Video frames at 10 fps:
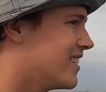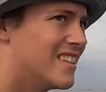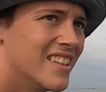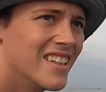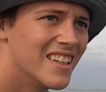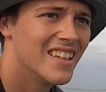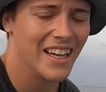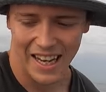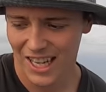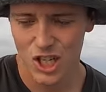He
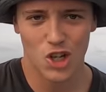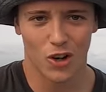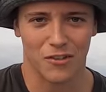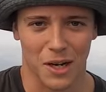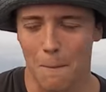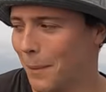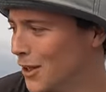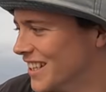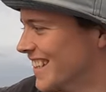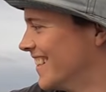shot off. He shot off like a bullet.